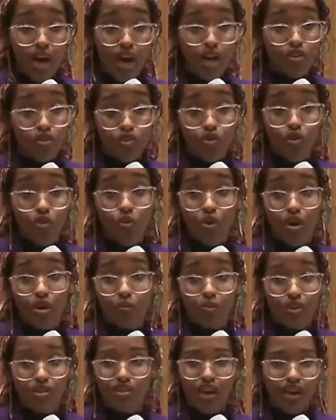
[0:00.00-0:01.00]
I too want
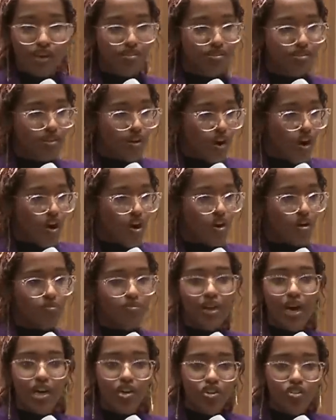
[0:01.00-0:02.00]
to protect our
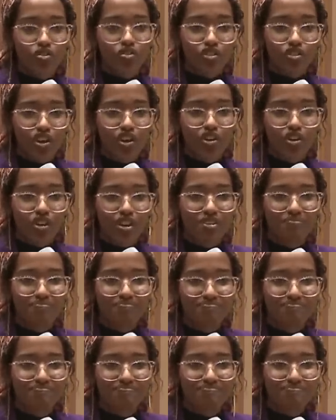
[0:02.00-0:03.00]
national security.
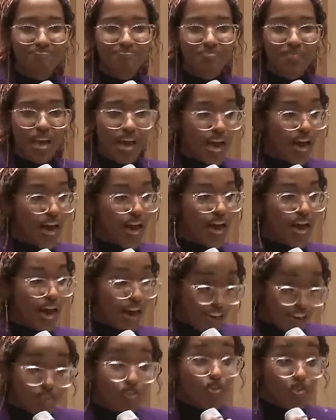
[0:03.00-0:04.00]

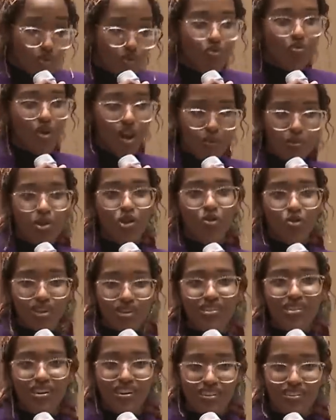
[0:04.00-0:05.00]
I too am a
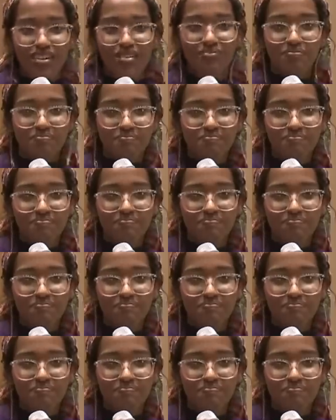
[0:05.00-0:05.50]
US citizen.